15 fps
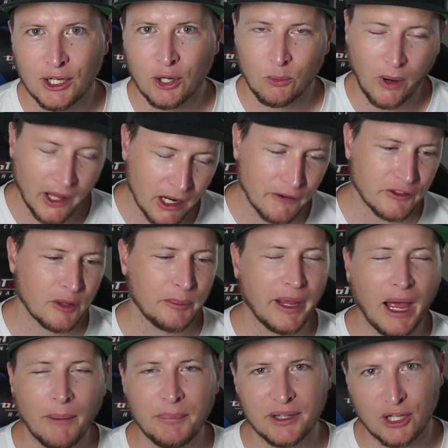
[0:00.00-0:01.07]
right off the
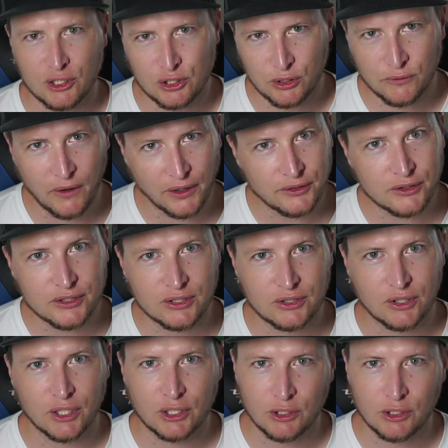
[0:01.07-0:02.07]
bat because you've understood,